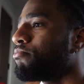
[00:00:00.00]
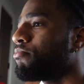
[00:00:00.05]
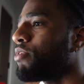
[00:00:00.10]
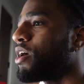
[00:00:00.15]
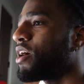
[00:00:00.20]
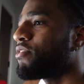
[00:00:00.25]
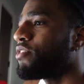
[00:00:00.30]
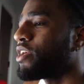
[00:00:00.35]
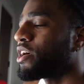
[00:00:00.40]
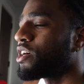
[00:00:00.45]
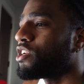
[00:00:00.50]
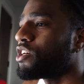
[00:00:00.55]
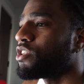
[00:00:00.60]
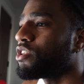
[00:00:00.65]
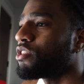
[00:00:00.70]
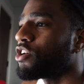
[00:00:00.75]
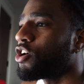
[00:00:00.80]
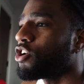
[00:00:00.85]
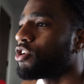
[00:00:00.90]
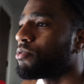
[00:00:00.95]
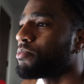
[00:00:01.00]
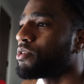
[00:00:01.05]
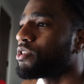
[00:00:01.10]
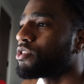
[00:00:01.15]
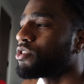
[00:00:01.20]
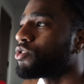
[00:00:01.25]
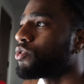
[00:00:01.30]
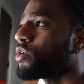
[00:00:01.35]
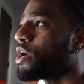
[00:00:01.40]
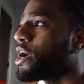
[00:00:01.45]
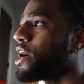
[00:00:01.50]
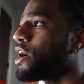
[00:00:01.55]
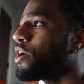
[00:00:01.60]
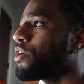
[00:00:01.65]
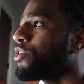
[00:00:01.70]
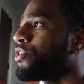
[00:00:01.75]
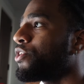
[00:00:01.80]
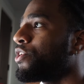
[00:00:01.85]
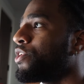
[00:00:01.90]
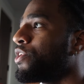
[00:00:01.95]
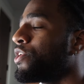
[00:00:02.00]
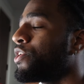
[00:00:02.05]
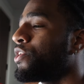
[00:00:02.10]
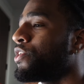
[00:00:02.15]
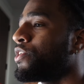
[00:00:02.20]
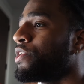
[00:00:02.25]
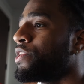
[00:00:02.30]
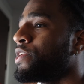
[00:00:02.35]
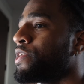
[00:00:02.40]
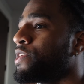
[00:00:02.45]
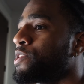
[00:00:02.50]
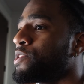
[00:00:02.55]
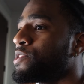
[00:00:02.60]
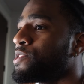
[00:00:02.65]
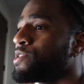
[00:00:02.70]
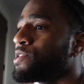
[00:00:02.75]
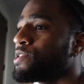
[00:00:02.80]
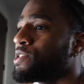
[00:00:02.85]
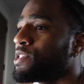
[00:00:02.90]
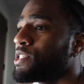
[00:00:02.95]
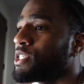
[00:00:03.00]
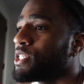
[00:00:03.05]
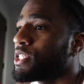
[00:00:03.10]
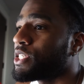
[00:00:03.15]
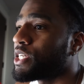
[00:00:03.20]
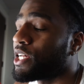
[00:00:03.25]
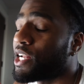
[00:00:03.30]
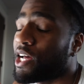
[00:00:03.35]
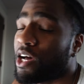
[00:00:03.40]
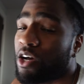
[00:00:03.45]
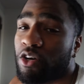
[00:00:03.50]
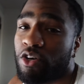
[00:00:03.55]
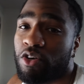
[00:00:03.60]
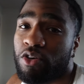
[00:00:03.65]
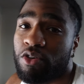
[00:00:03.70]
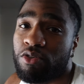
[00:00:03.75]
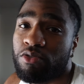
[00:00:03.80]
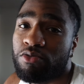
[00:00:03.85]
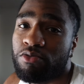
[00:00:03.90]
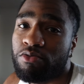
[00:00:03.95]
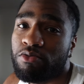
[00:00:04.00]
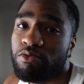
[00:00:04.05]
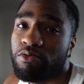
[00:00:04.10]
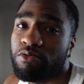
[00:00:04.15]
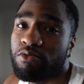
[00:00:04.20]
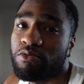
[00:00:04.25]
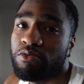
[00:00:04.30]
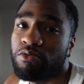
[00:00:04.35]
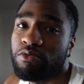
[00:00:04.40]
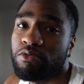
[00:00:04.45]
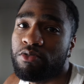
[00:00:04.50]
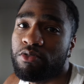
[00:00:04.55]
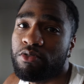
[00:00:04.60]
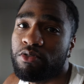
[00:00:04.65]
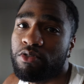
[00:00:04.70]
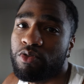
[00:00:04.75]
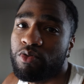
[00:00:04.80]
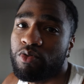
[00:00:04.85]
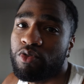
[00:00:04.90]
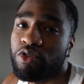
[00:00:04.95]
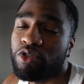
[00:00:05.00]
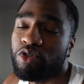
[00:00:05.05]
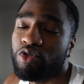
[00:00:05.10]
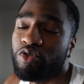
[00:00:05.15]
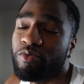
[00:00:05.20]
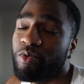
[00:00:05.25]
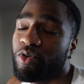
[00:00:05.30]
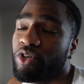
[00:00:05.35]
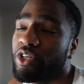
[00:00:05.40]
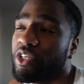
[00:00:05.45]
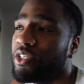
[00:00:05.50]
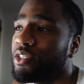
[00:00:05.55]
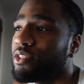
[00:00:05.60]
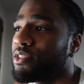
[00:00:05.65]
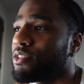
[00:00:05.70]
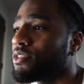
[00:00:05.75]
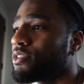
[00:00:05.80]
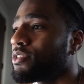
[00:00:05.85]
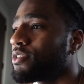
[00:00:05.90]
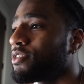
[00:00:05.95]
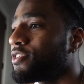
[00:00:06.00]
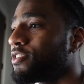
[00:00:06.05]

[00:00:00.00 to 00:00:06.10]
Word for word: probably for like another 30 minutes to an hour. Get out and go do this Uber Eats.